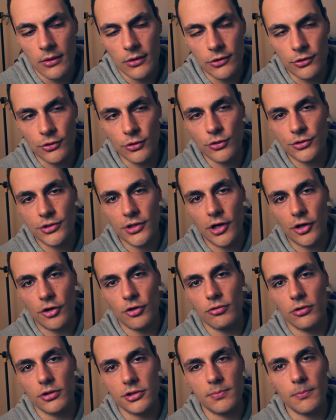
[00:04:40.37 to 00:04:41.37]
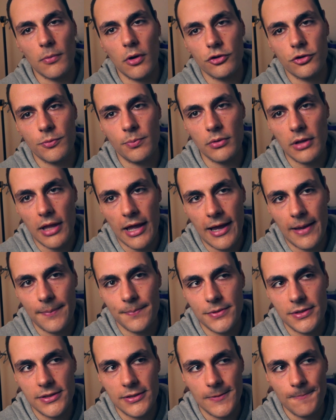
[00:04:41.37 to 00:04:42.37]
use it across multiple
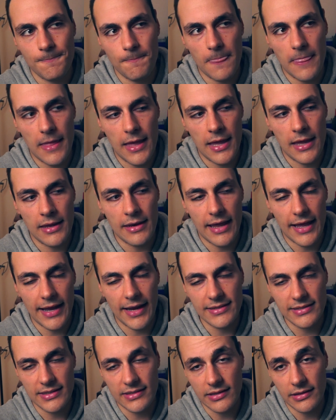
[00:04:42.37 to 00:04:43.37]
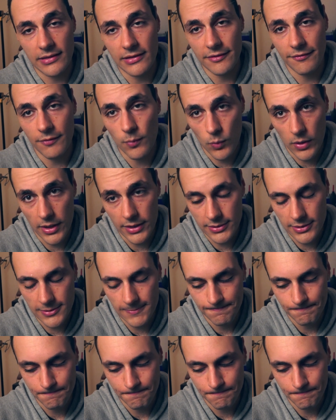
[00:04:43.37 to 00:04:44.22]
apps and access it in different ways.